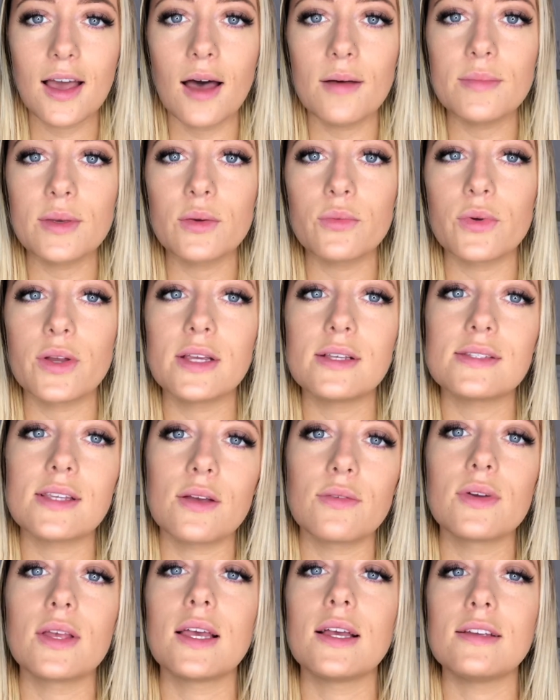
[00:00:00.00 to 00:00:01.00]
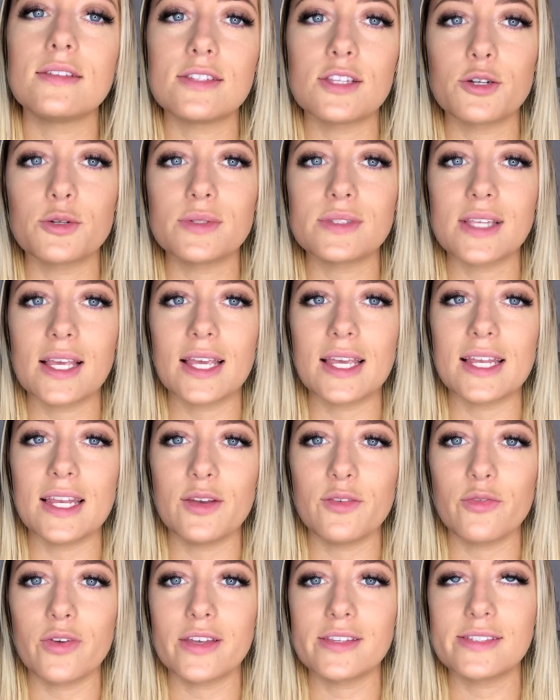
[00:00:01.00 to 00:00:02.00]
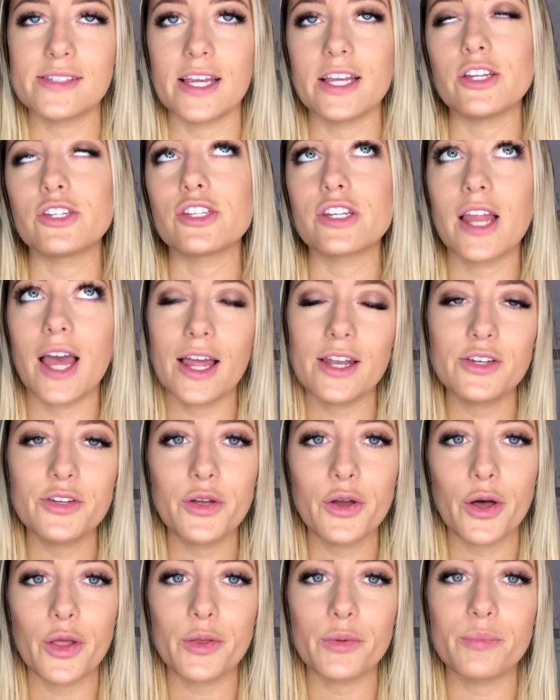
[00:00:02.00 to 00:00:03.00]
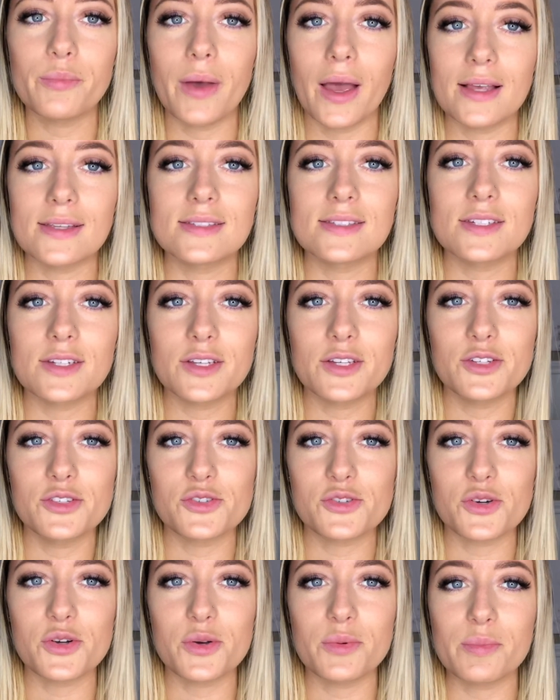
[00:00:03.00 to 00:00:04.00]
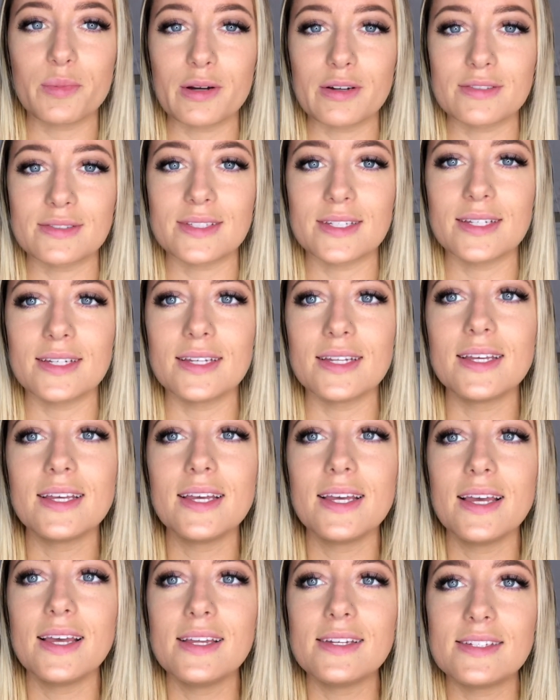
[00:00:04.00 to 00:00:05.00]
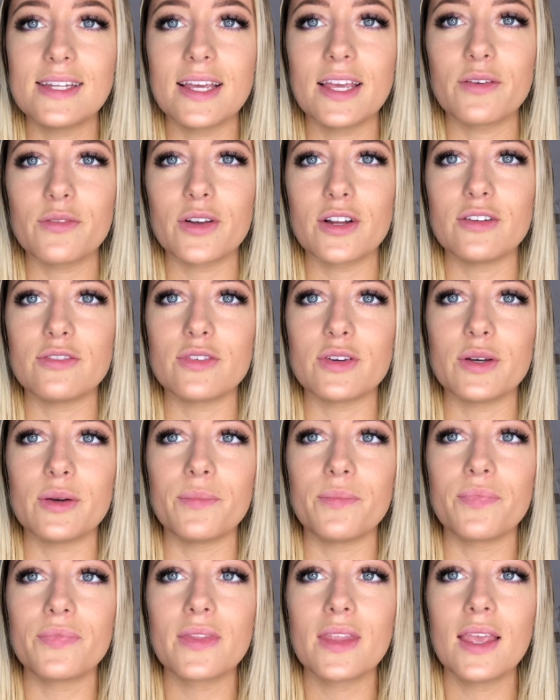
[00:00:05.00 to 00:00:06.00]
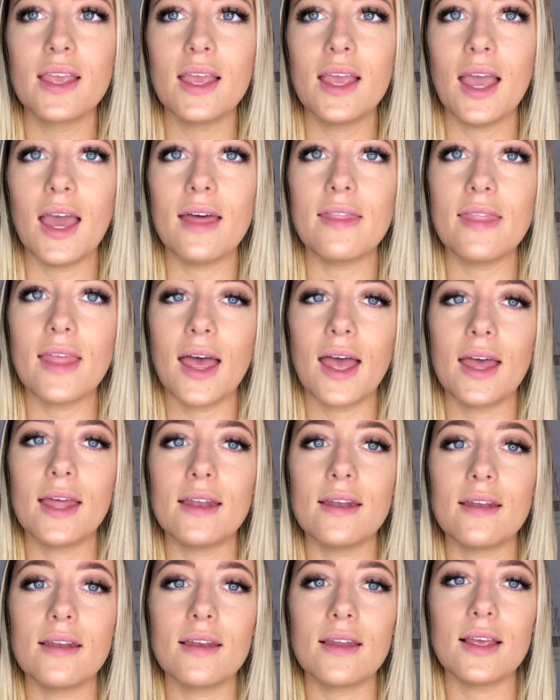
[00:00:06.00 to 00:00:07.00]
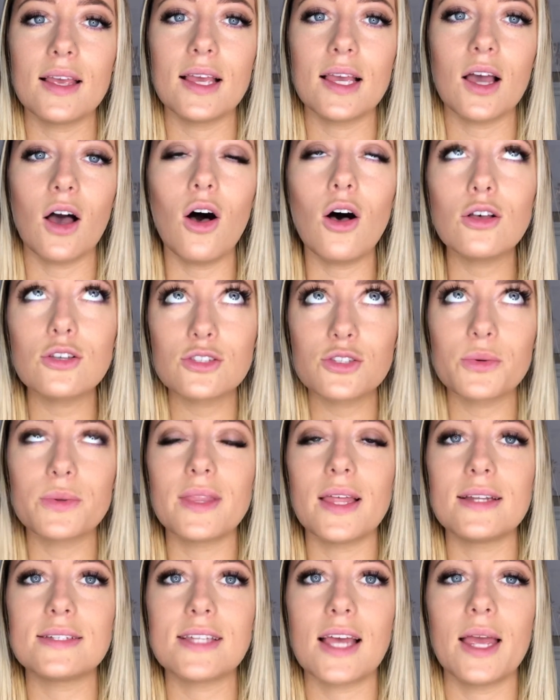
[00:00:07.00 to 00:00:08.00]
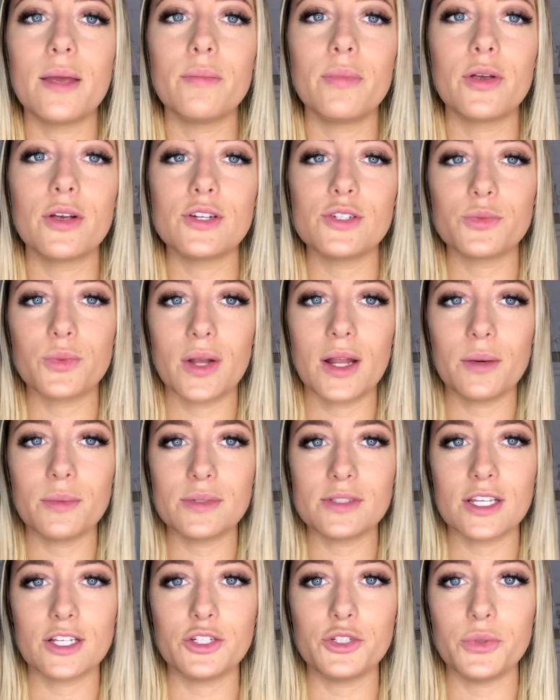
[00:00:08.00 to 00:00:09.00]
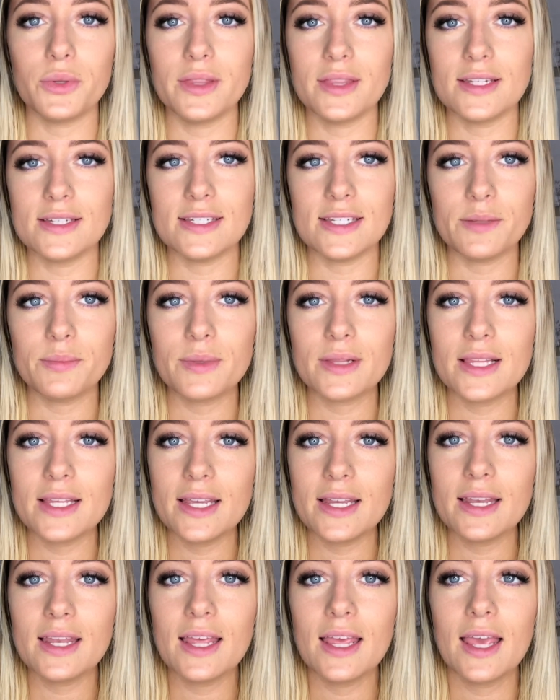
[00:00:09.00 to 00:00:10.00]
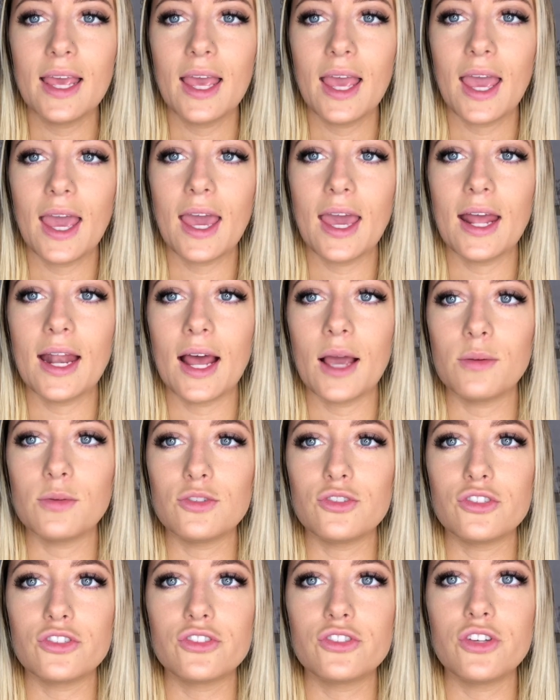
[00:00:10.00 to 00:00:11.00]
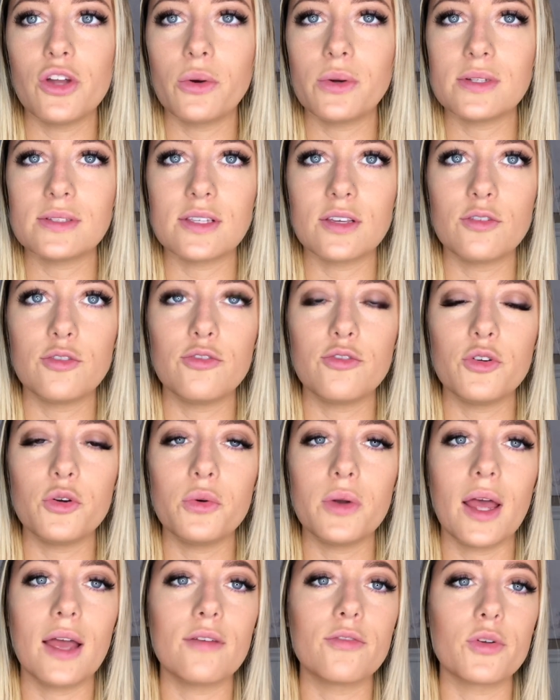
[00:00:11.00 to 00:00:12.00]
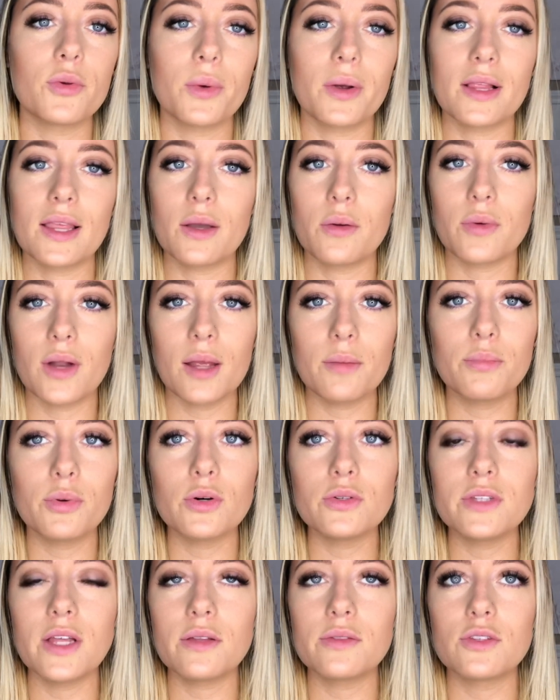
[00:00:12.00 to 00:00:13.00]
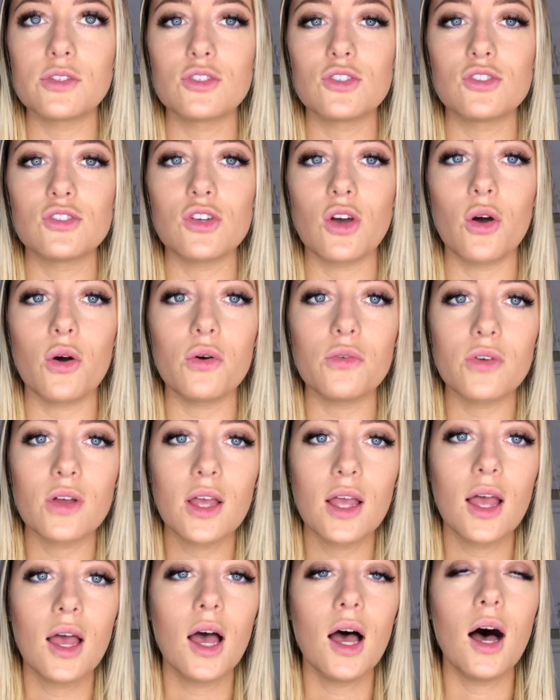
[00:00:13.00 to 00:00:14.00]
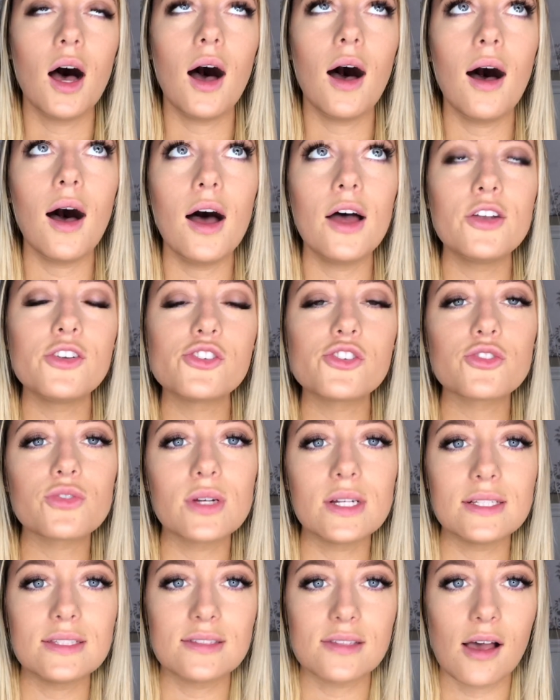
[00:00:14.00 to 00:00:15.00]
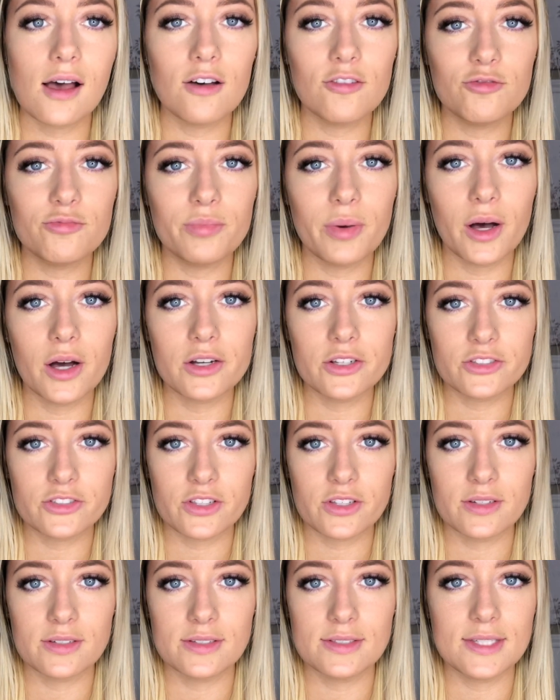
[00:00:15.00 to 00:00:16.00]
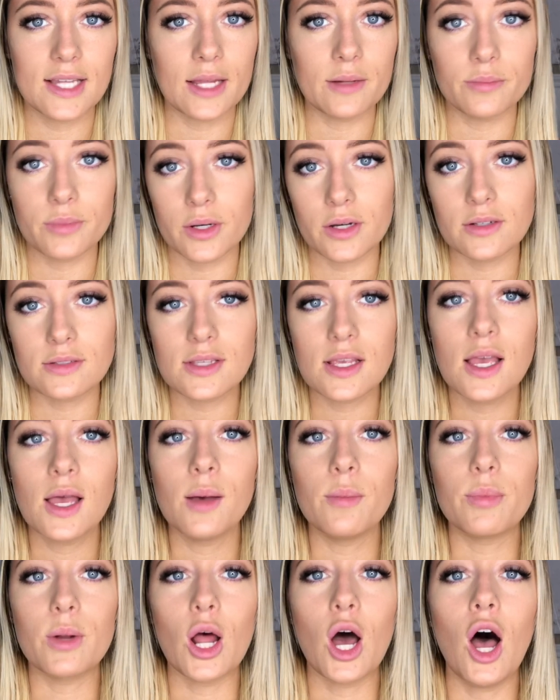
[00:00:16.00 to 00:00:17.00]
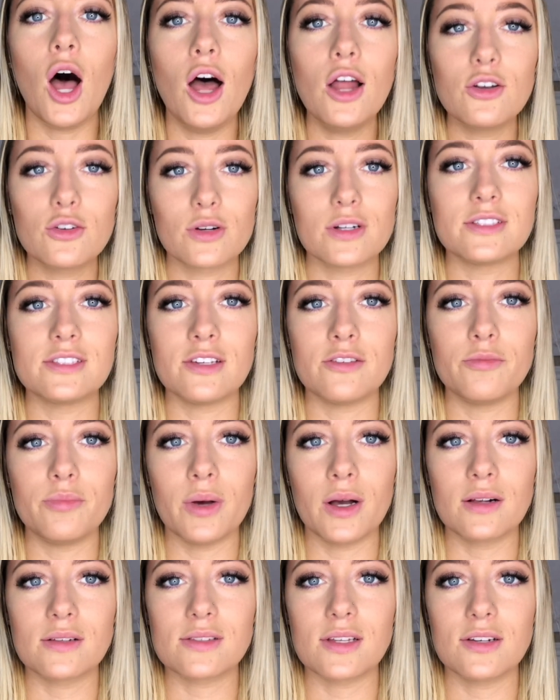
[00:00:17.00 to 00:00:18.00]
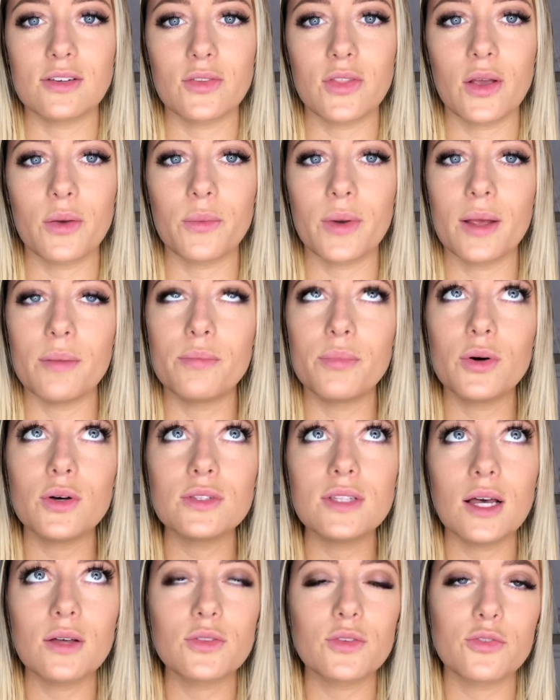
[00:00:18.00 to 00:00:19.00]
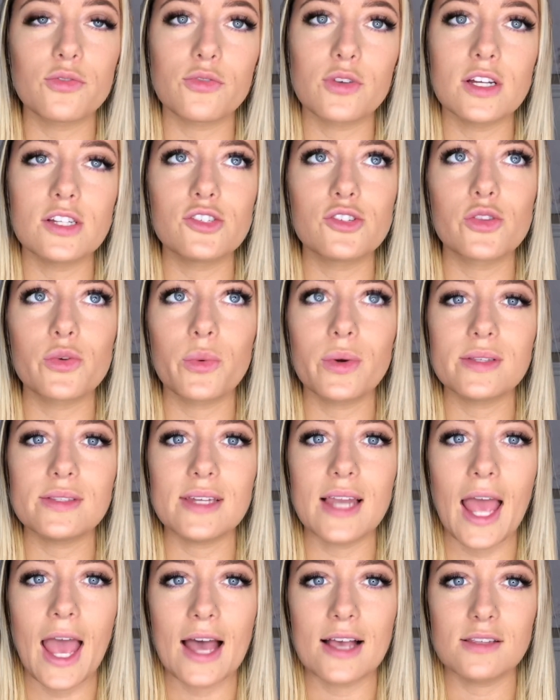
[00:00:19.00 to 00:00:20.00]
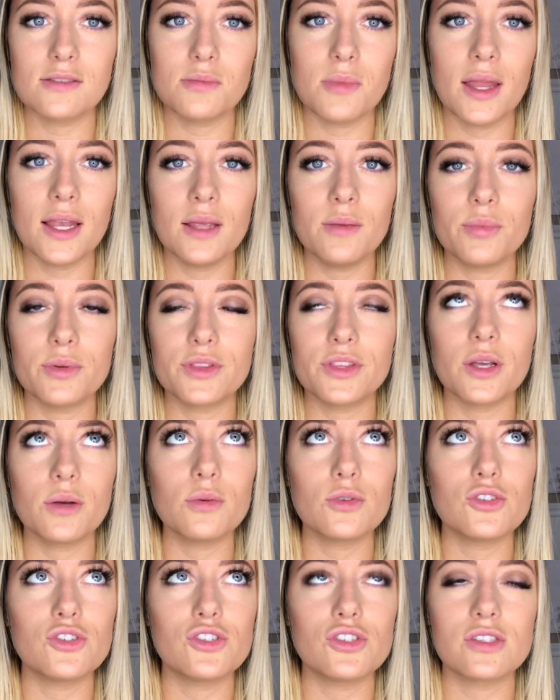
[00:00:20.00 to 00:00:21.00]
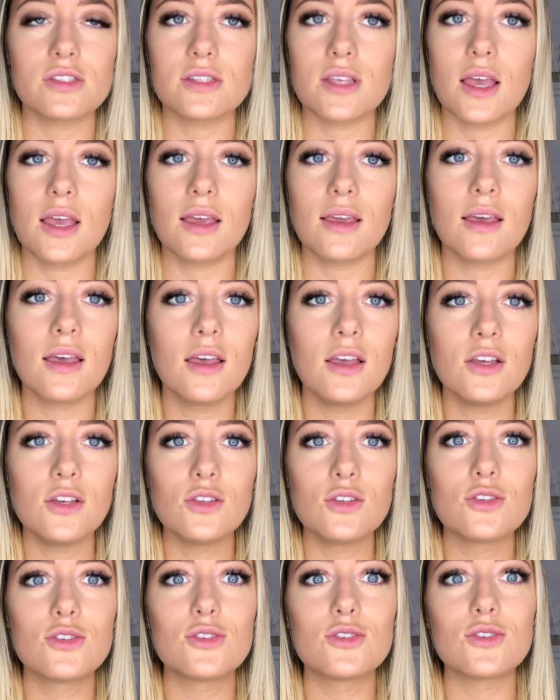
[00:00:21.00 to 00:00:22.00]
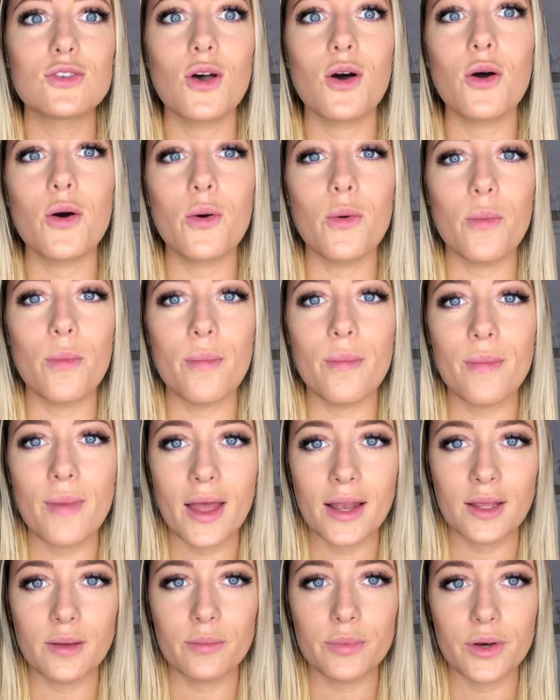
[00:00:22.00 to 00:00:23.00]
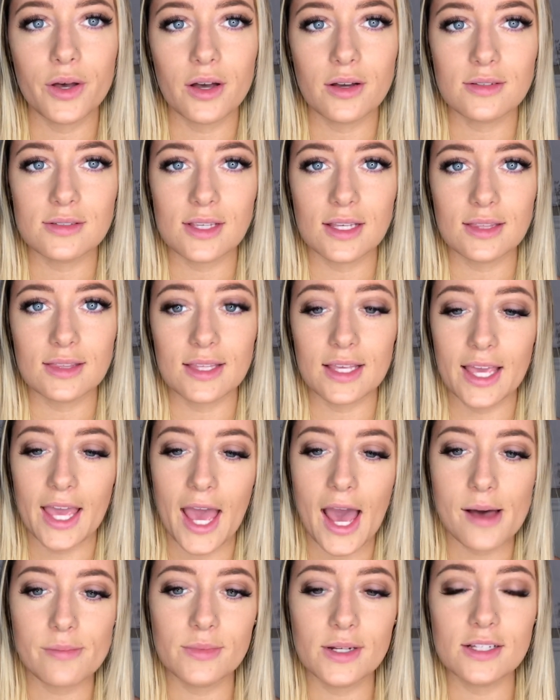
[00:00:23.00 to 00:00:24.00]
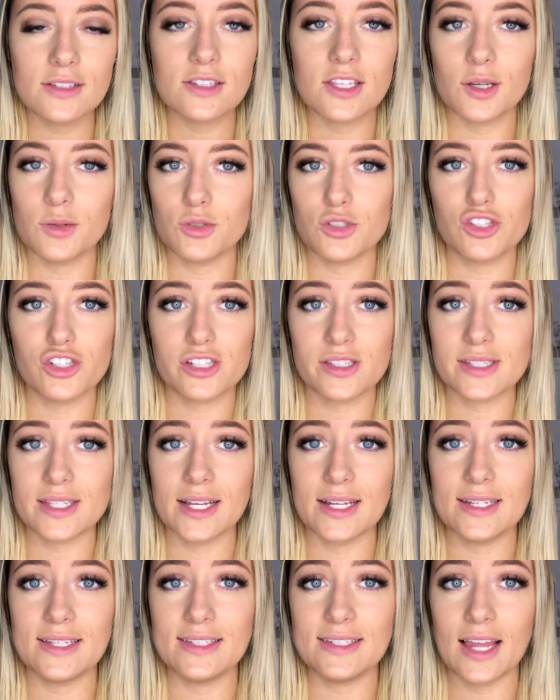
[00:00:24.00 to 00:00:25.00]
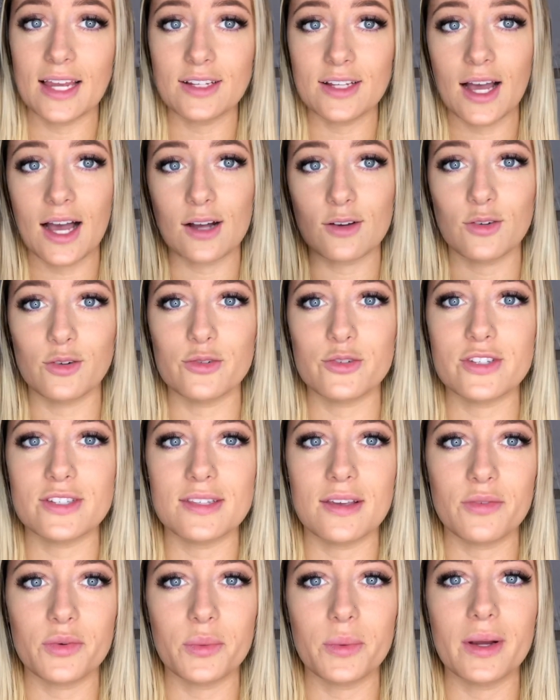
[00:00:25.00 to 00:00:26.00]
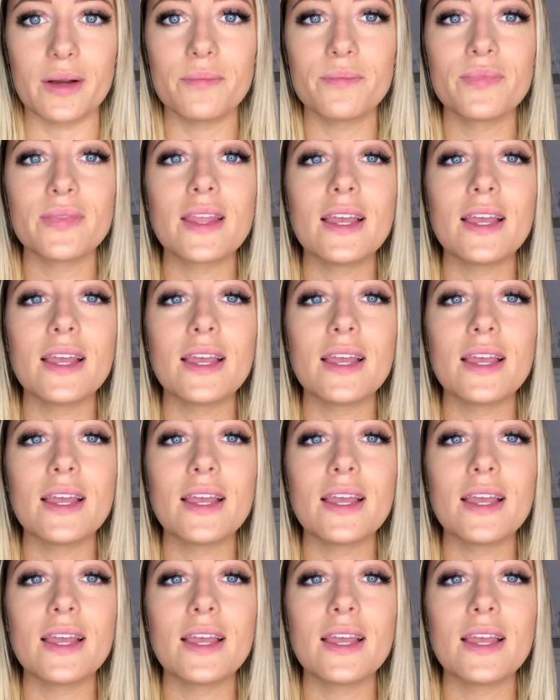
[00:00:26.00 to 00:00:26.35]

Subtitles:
coming weeks, I realized there was like an infestation, had to call a pest control person to get rid of them. And then also in that time period is when I was like doing the deep clean, and I was just noticing food everywhere. Like when I pulled out the stove, hundreds of bugs, dead bugs, but hundreds of bugs under there. When I pulled out the fridge, there wasn't as many, but there was just like so many bugs. Like the cabinets, it was just like dead cockroaches everywhere.